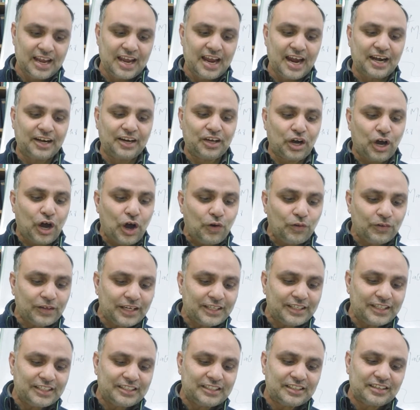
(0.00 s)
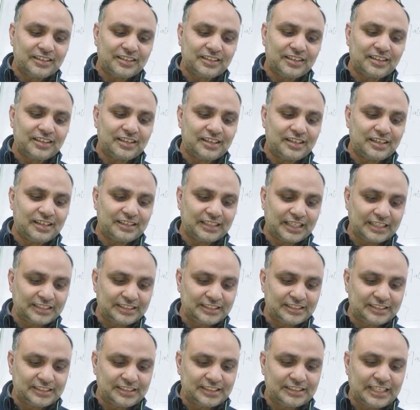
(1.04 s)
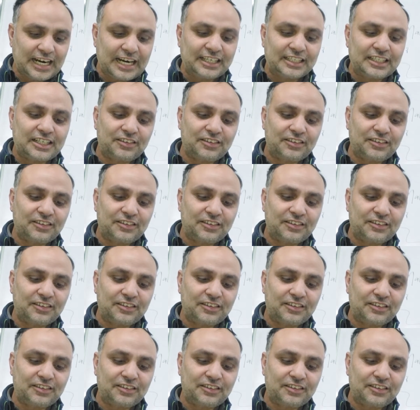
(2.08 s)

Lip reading: And how can eternal necessity that